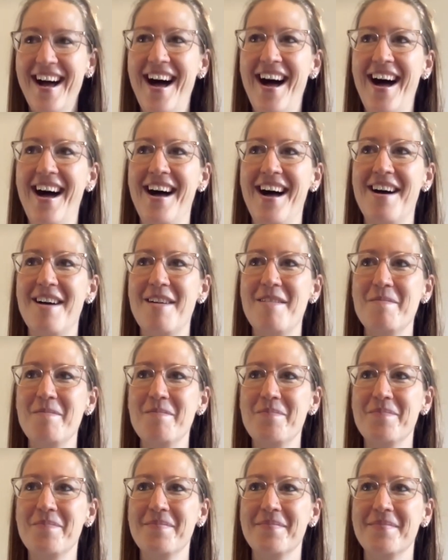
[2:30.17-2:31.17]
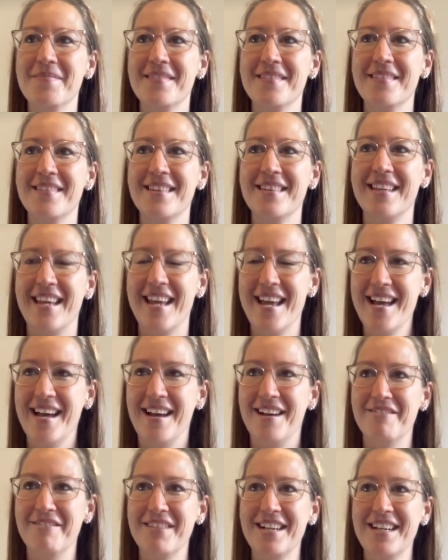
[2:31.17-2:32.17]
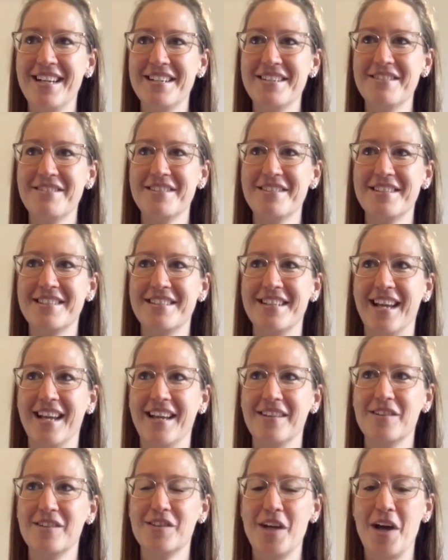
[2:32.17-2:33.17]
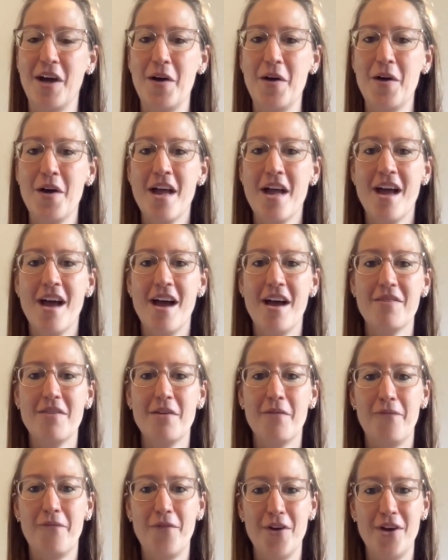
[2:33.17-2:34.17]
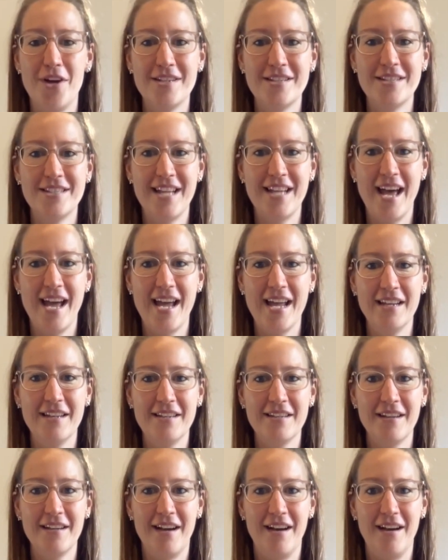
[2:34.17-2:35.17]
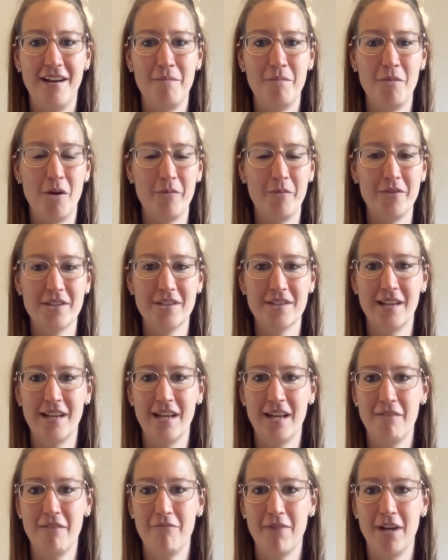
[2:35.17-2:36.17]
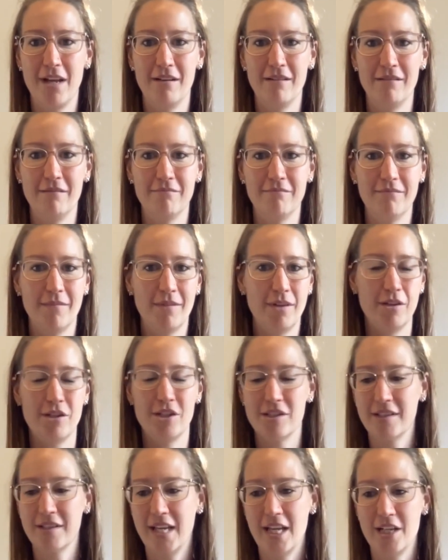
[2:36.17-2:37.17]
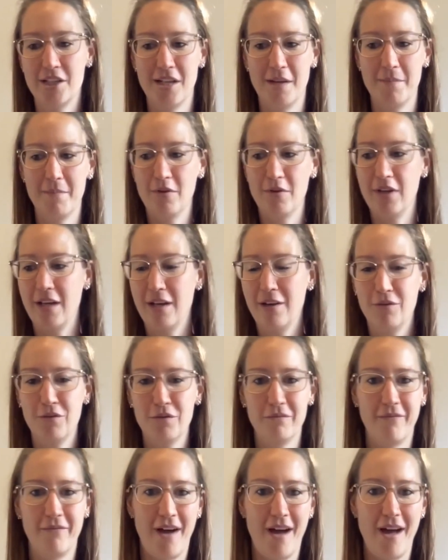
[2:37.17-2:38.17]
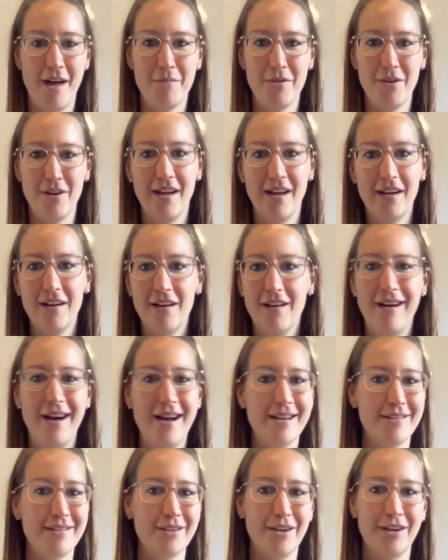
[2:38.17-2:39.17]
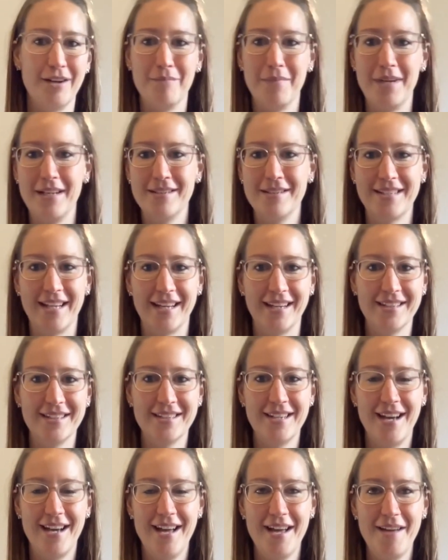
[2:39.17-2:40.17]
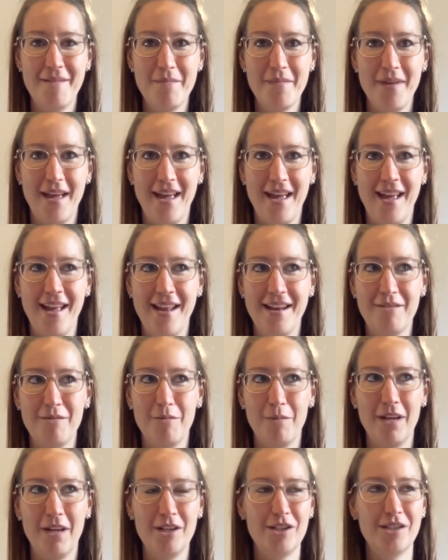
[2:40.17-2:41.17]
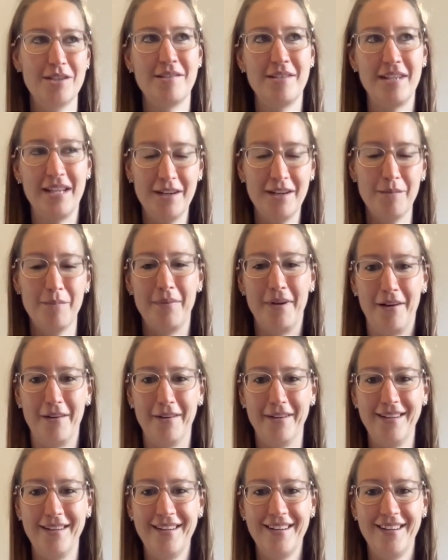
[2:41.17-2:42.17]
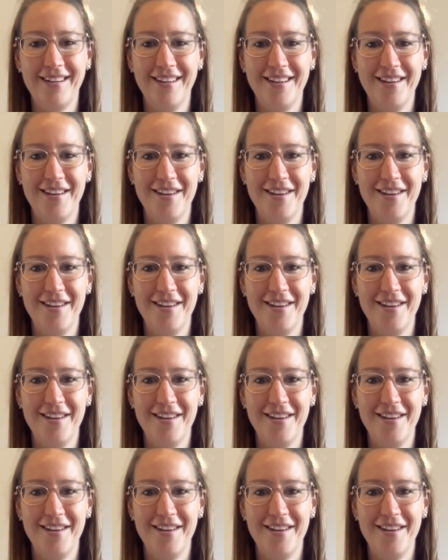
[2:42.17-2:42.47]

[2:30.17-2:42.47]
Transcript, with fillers: um, yeah, really interesting. So the first date, um, obviously, when you just catch up and you get a good vibe, you're like, all right, you're going to meet a second time. And when I just think about it,